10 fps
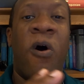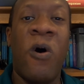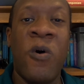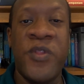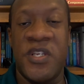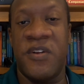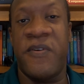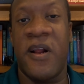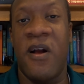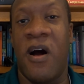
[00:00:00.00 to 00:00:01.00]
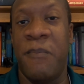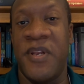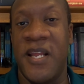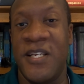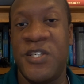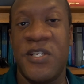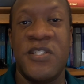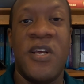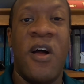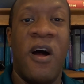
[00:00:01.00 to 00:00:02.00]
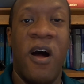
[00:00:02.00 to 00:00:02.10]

all the different combinations